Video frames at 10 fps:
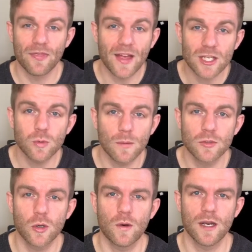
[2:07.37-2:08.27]
That's what I'm
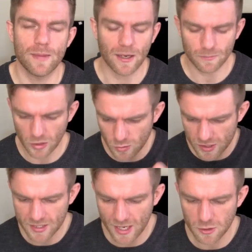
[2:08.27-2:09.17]
talking about. You as
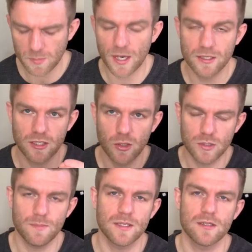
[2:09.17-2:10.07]
a salesperson, you
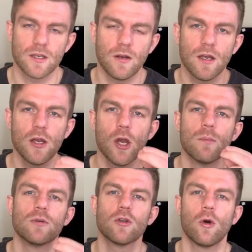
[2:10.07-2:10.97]
as a business owner,
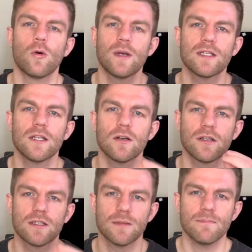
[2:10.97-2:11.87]
must always
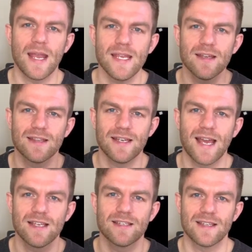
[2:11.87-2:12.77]
look to make the
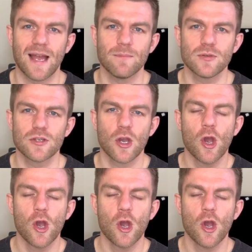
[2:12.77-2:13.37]
next steps.